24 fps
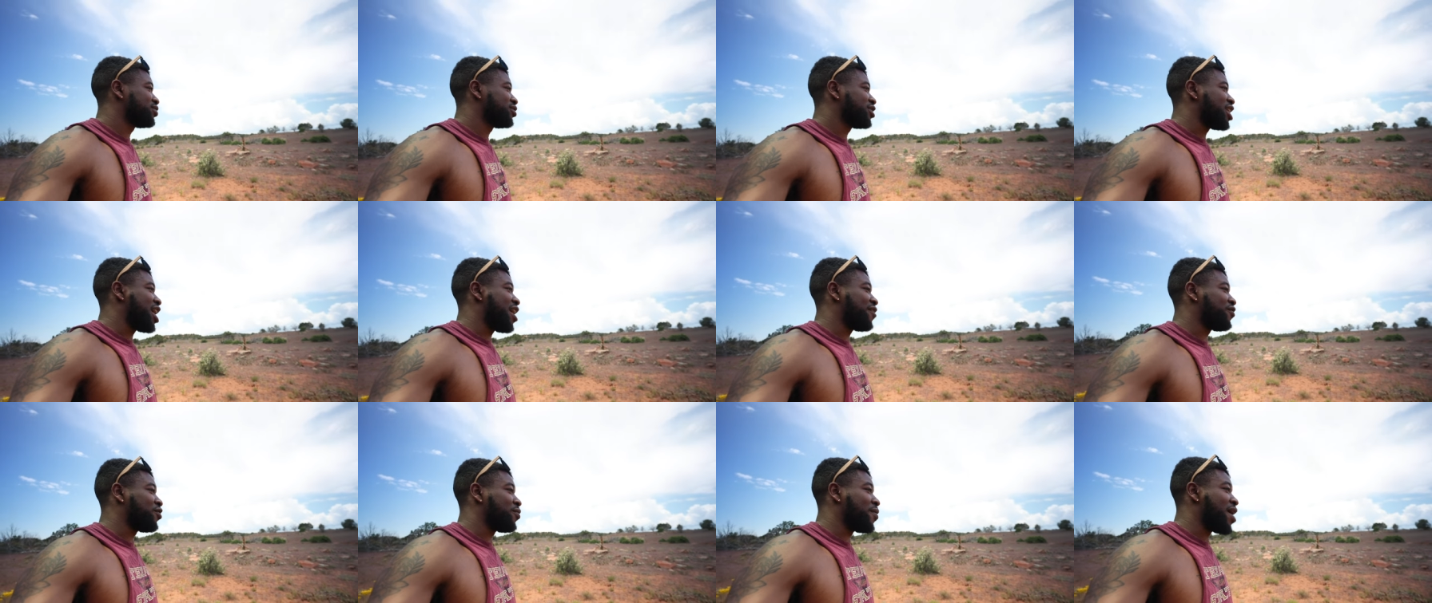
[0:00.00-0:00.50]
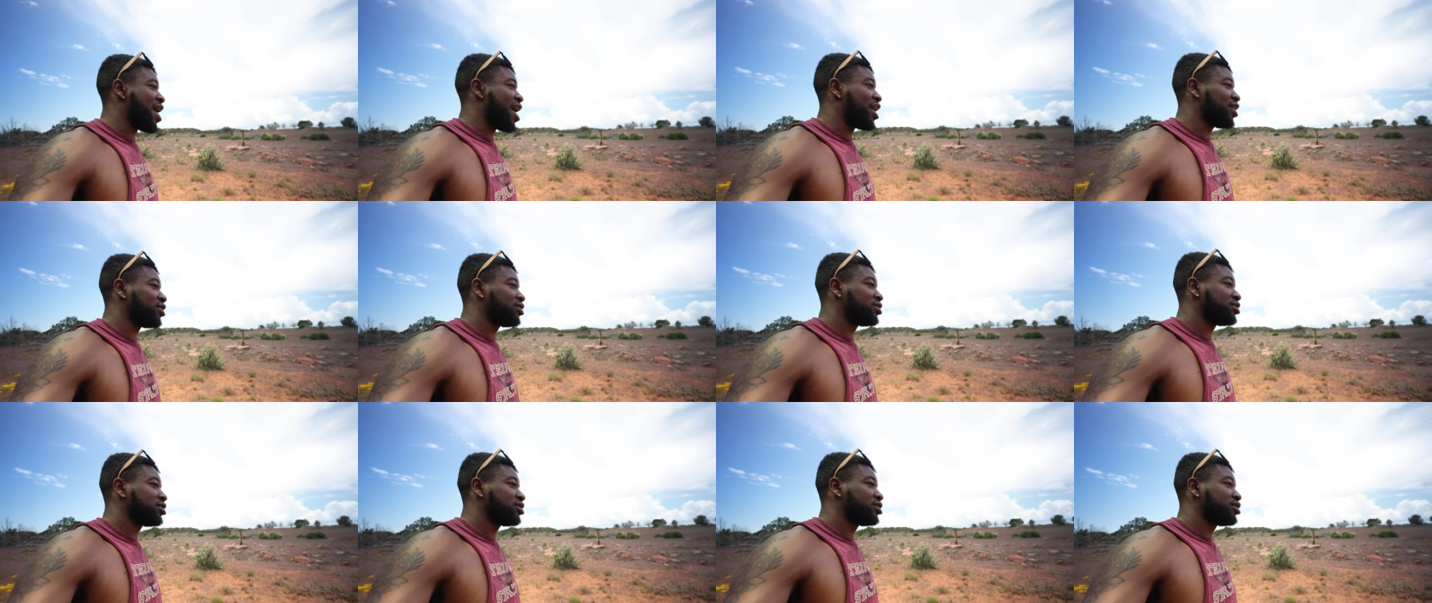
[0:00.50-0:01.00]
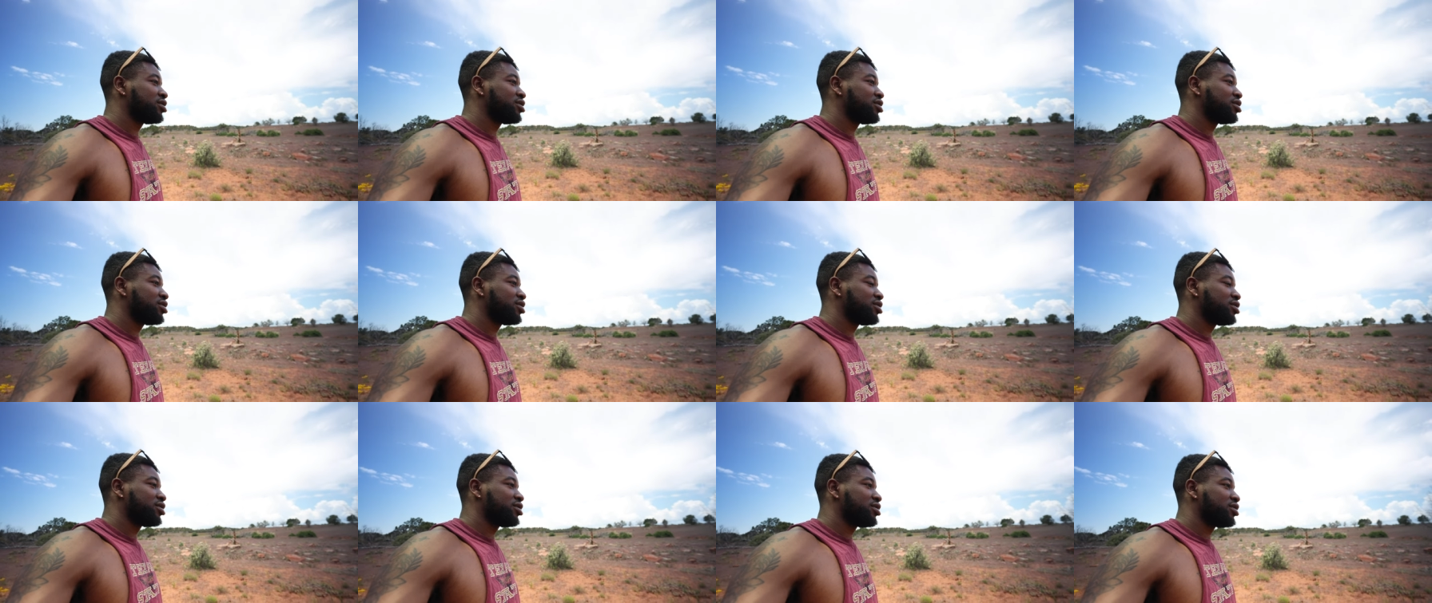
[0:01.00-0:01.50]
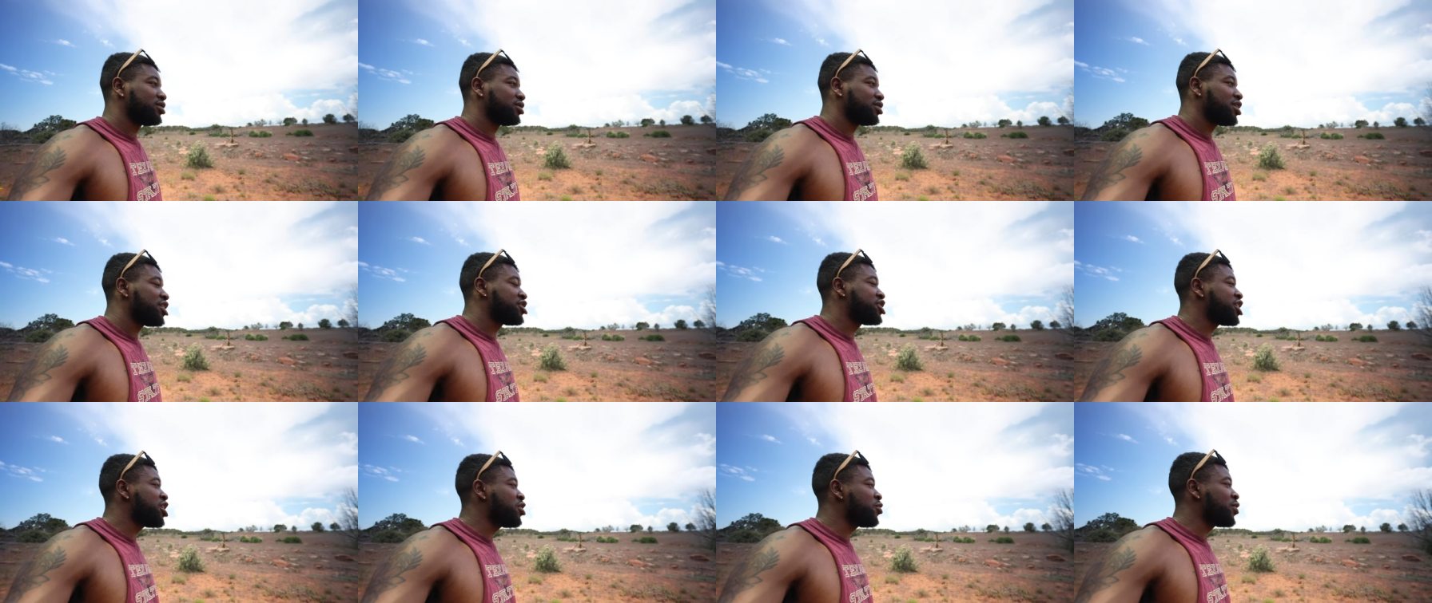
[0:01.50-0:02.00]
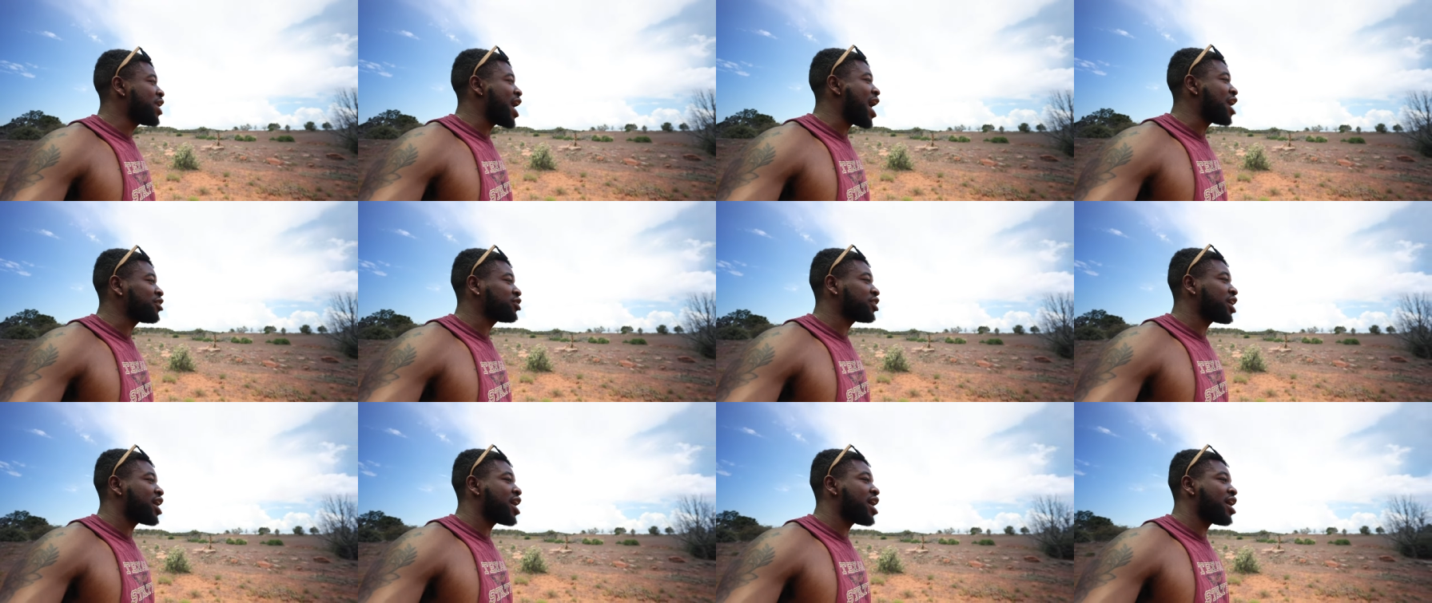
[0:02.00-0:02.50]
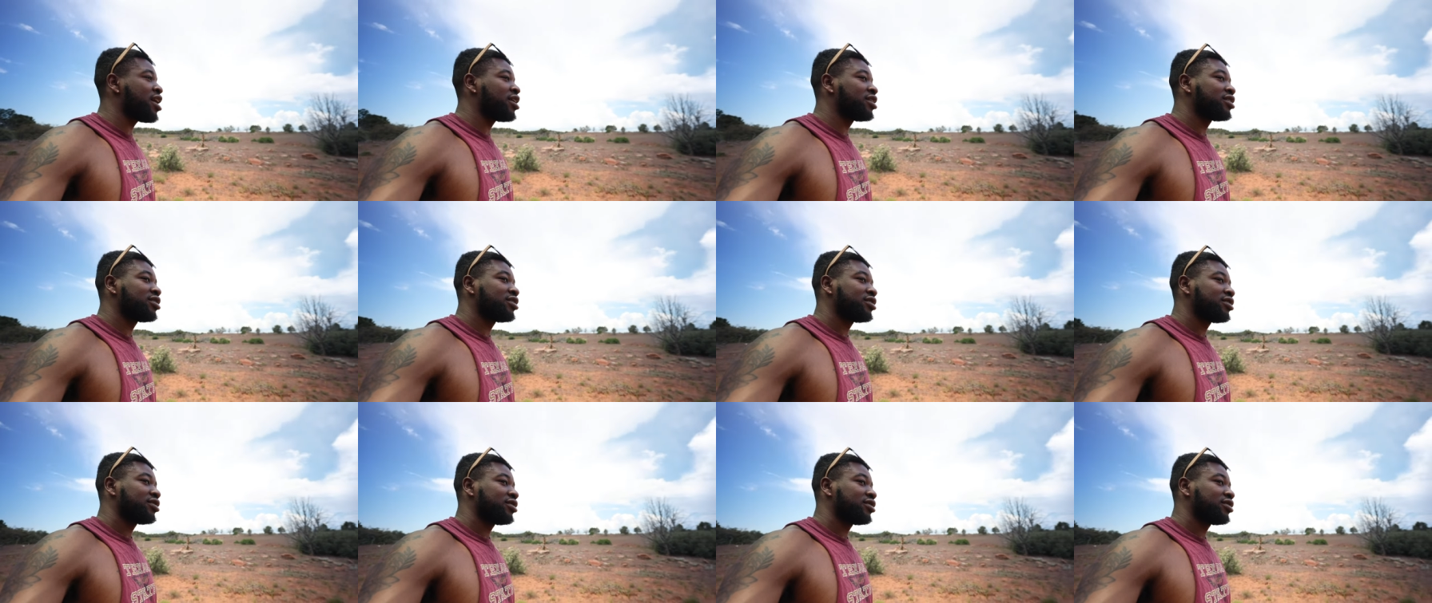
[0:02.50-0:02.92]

half a mile. Is anyone out there?